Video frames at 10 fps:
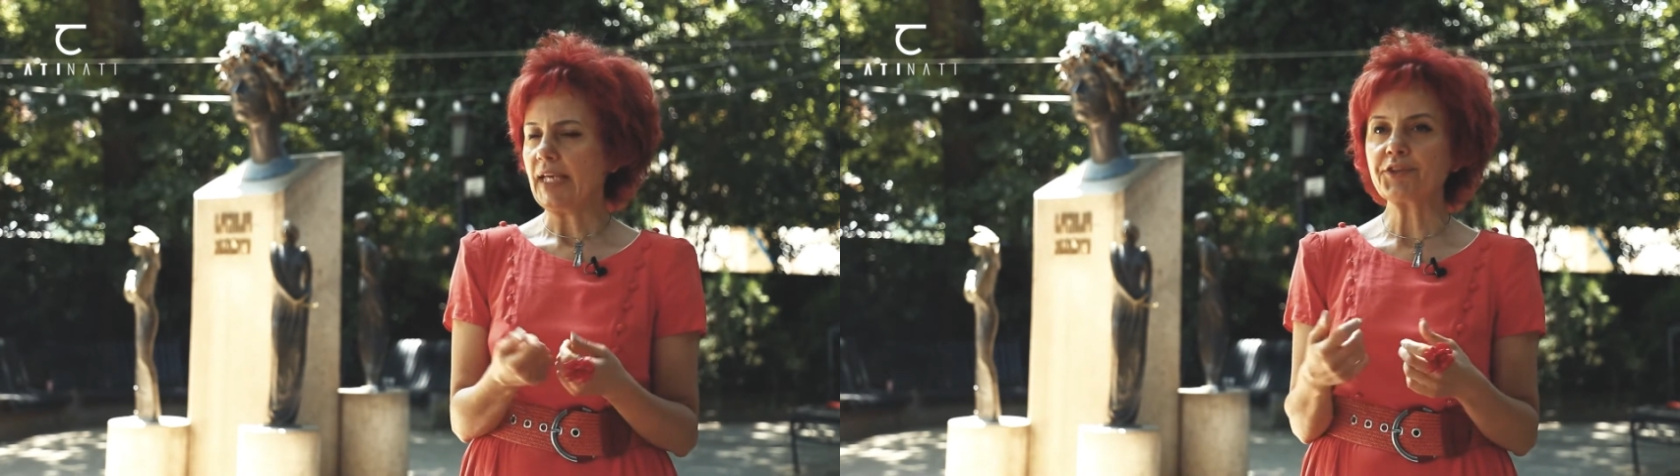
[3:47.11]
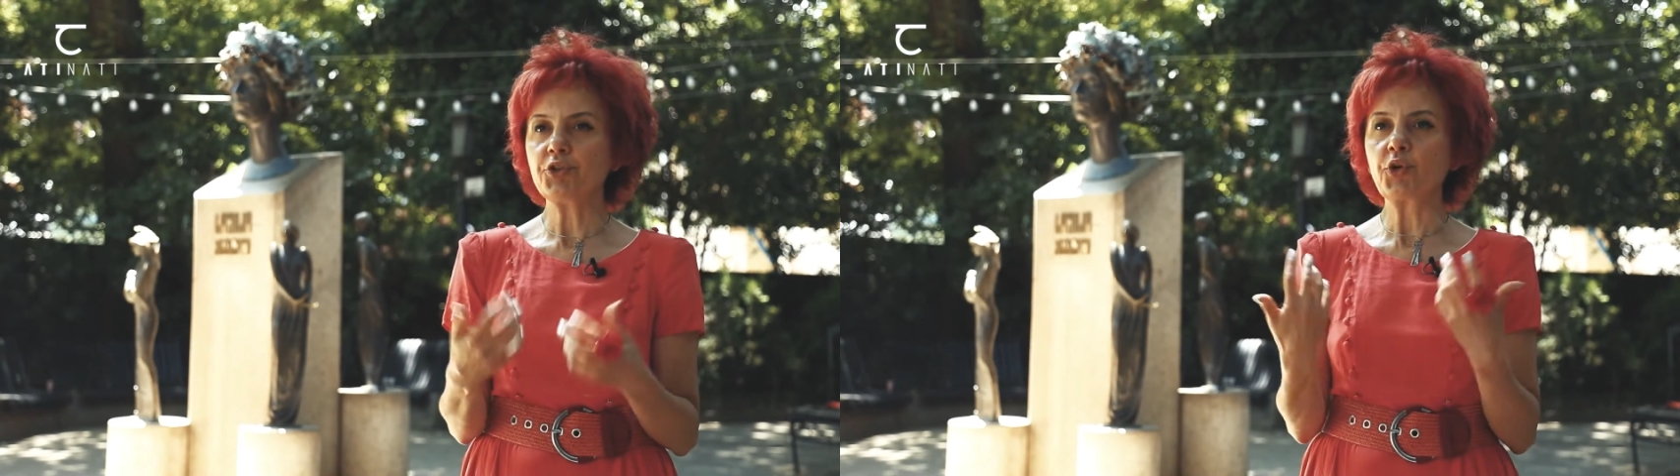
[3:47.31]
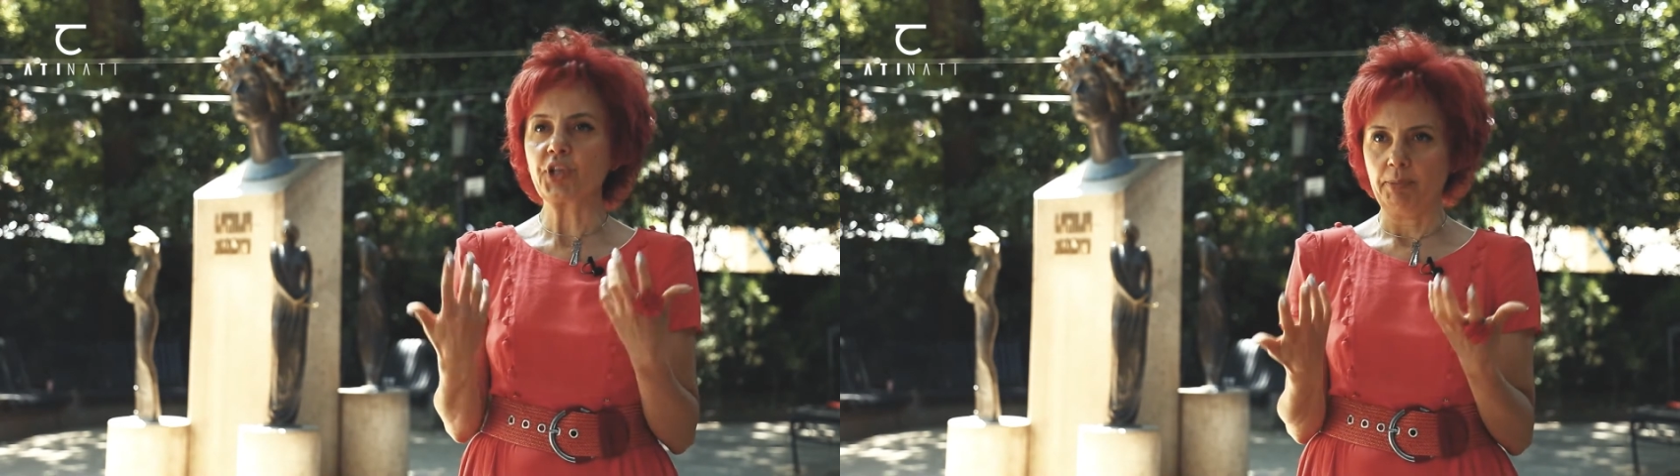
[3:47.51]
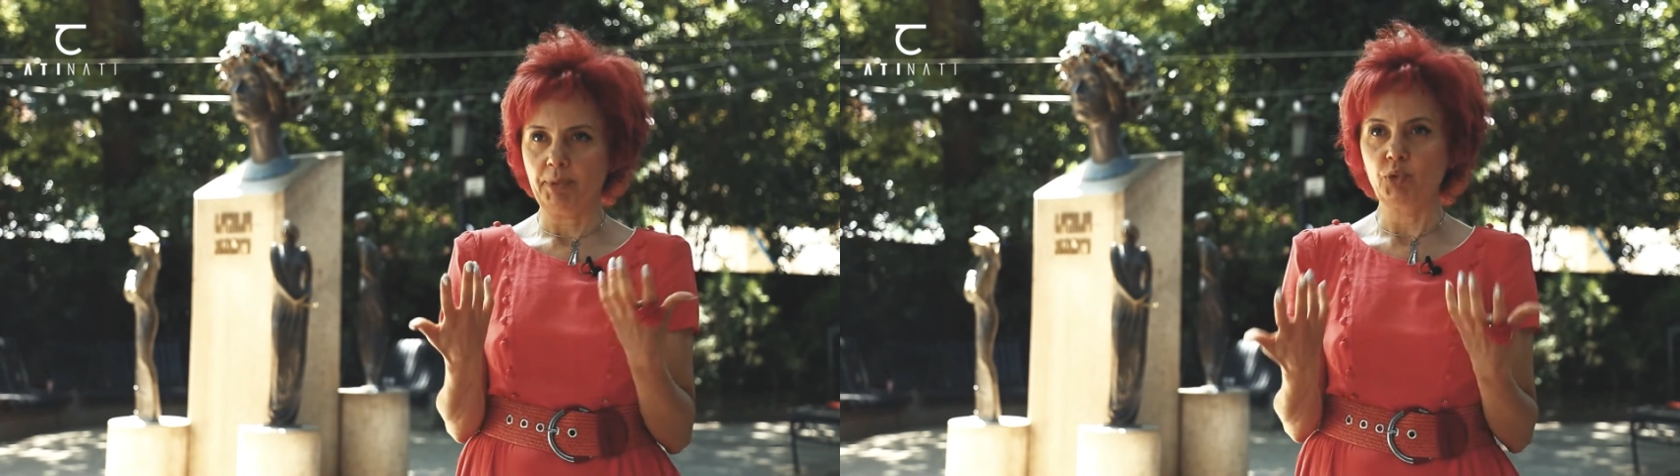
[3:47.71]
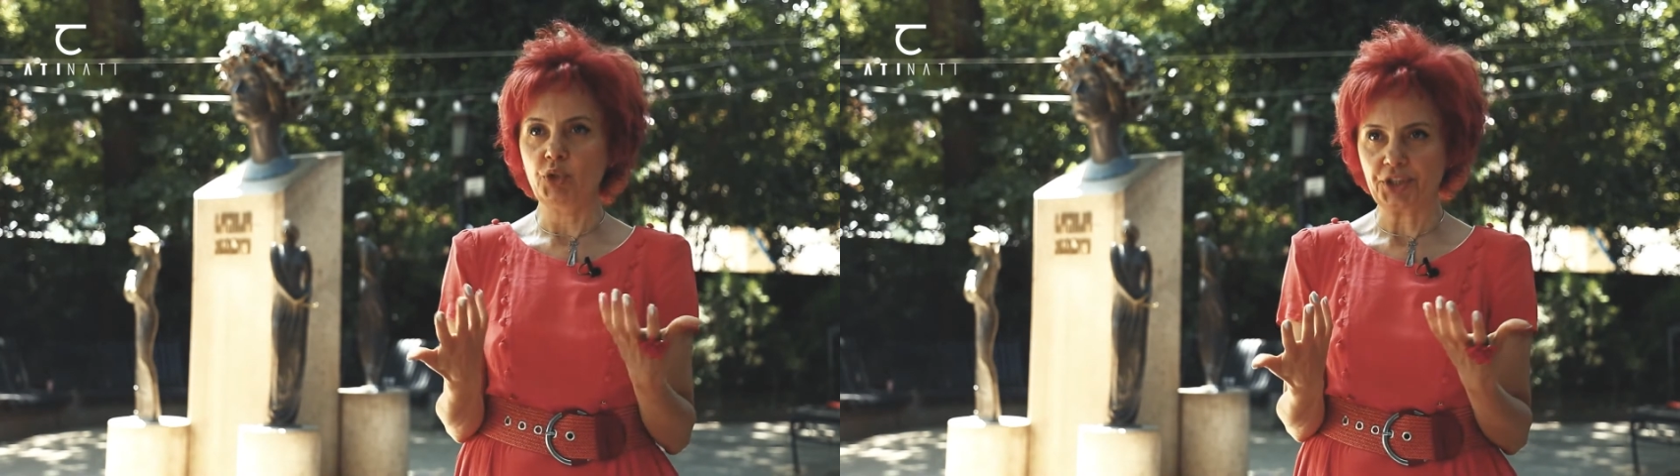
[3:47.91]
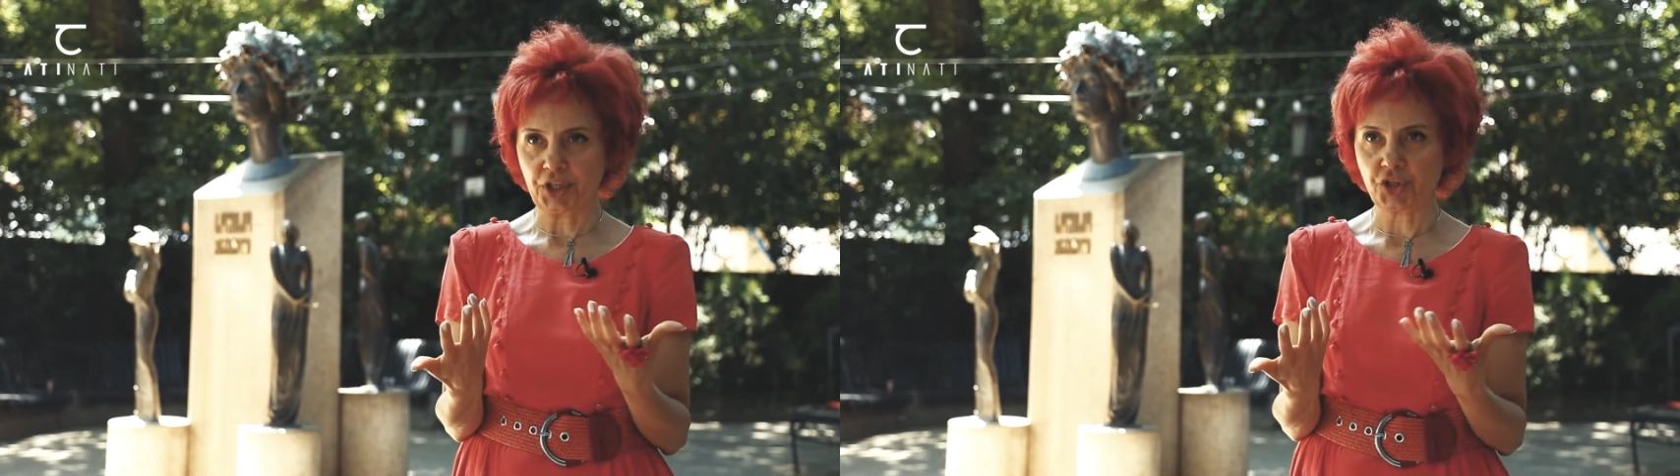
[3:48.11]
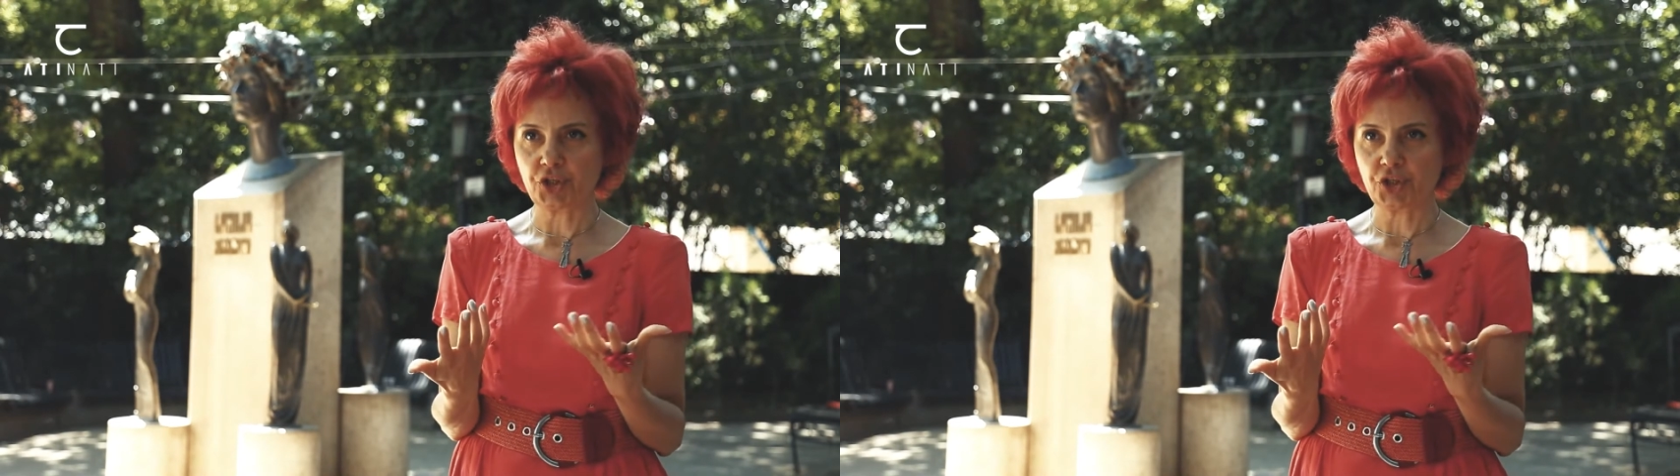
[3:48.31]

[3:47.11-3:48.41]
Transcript: ethnographic films.